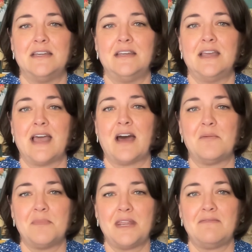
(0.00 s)
How
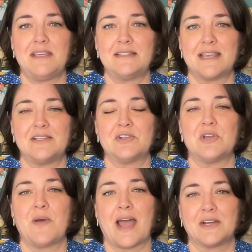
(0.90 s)
many of these things are
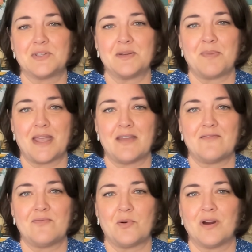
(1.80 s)
you actually paying
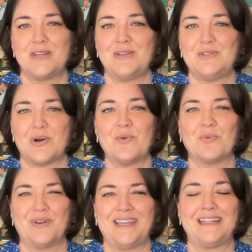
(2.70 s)
for and you don't
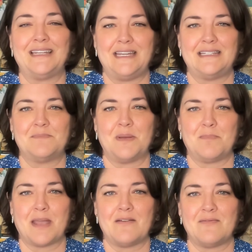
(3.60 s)
really need to be
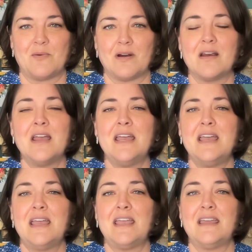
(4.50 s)
paid for?
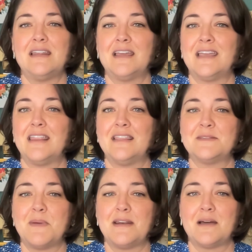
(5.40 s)
And again, this
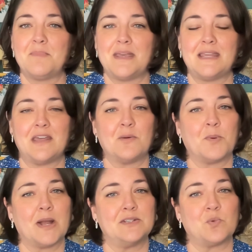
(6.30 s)
may not be an
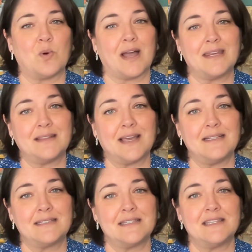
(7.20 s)
enterprise-wide
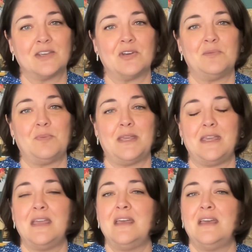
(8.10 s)
license. It could
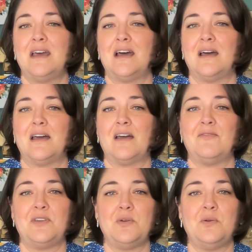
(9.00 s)
be a
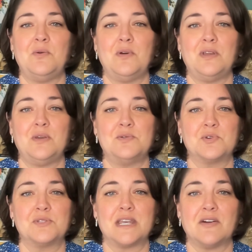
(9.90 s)
few
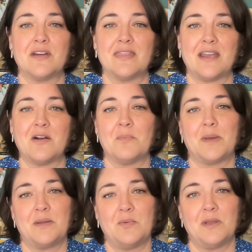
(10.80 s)
users here and there,
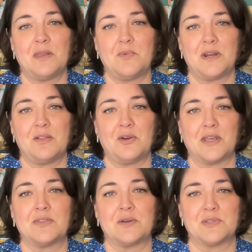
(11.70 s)
but you really want to look
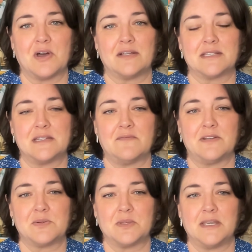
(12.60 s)
at those costs
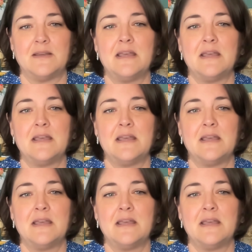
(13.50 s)
individually.